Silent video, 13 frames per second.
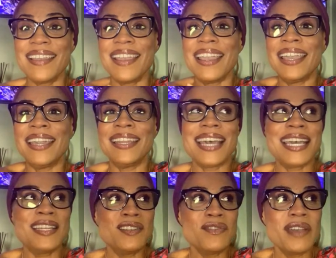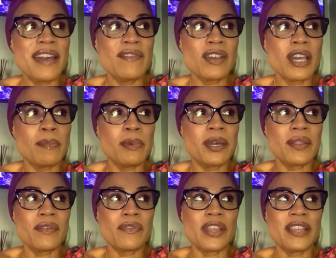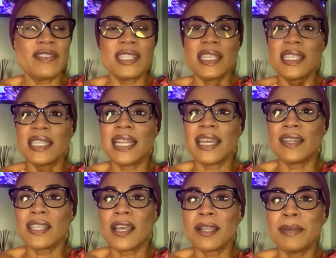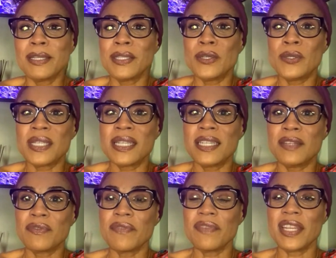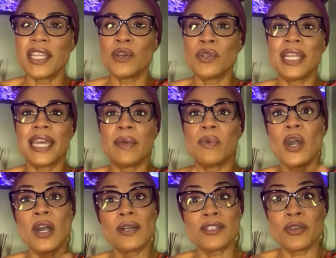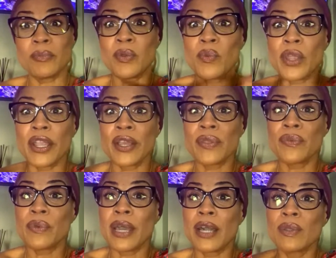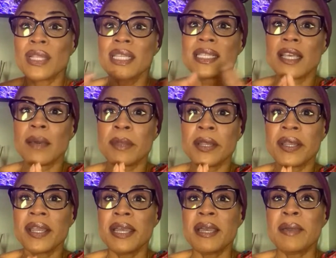And I do have a couple other fragrances, and I'll talk about those in a different video that I will also be wearing throughout the summer.